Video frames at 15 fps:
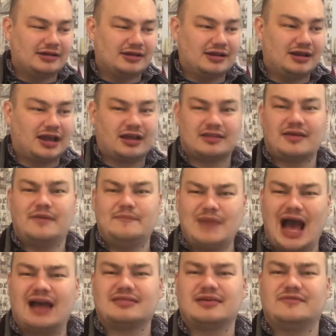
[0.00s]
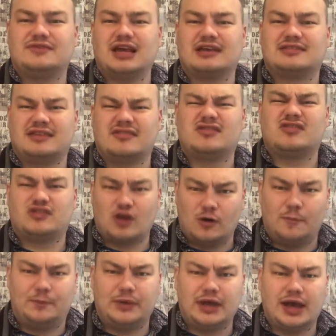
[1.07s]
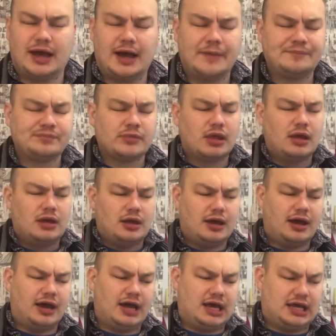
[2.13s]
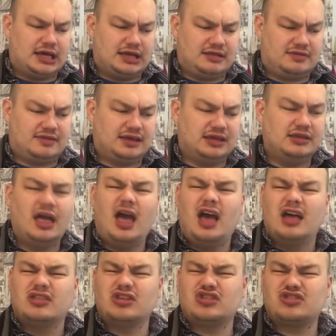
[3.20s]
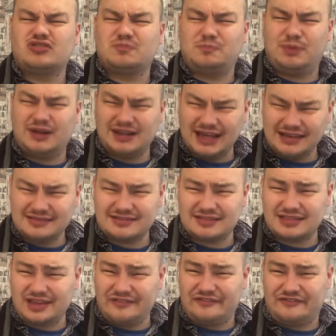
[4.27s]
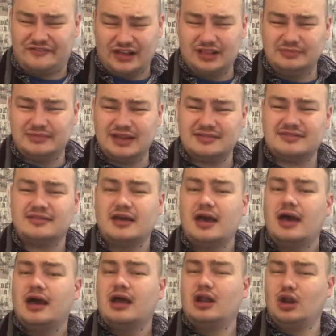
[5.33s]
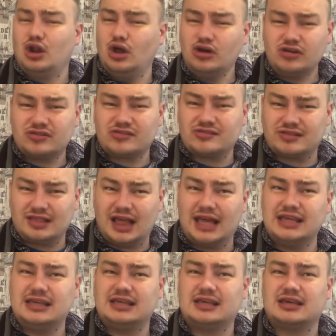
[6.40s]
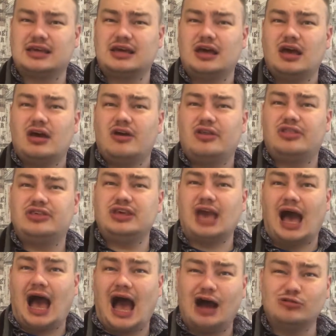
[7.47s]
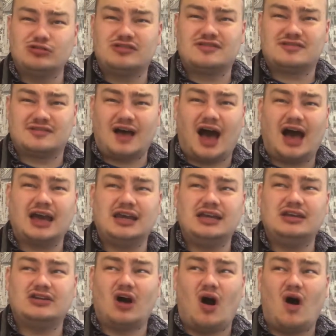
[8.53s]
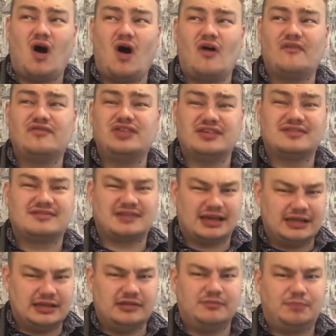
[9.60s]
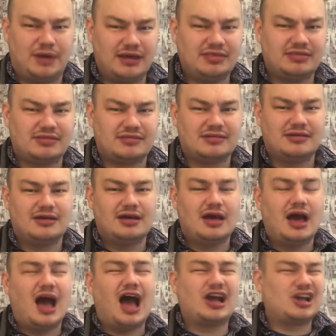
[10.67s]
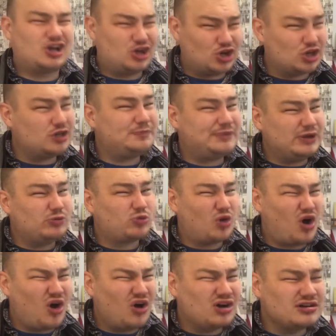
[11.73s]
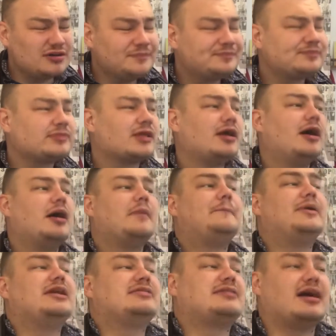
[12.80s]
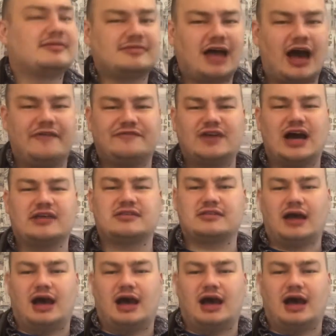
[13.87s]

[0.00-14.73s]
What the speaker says: like it's a massive like dystopia scene. This place that they filmed this looks like the outside of the Satan pit. I could be wrong, but it does have that